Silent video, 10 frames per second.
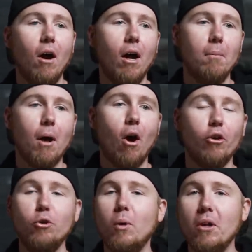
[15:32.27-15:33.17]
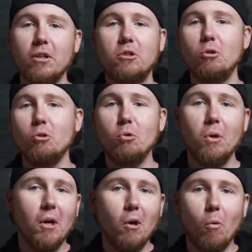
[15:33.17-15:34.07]
Um, are you willing
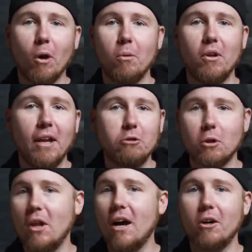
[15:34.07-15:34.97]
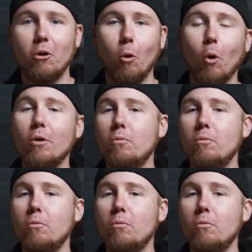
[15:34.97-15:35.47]
to work with an electric locker or